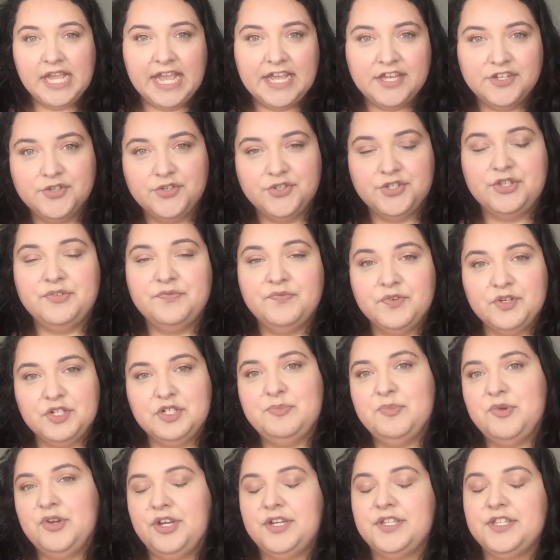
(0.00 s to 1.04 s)
Angels, the first
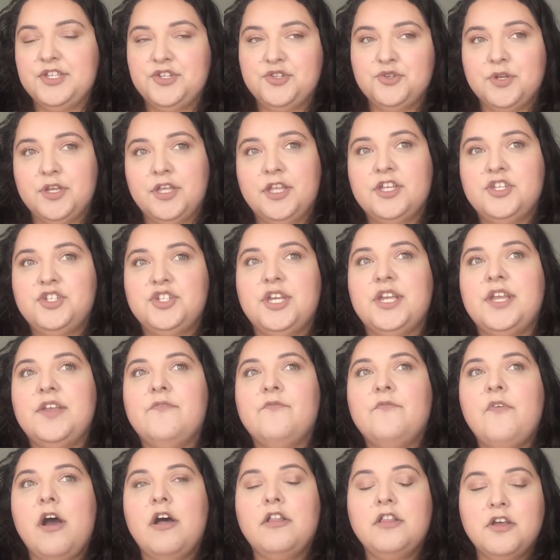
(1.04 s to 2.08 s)
book in the trilogy,
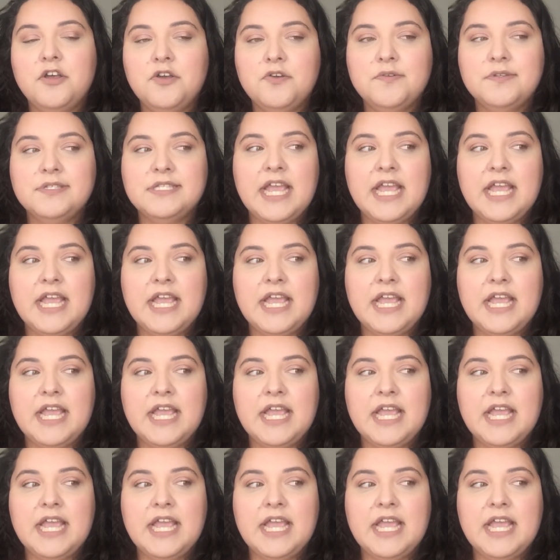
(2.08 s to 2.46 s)
follows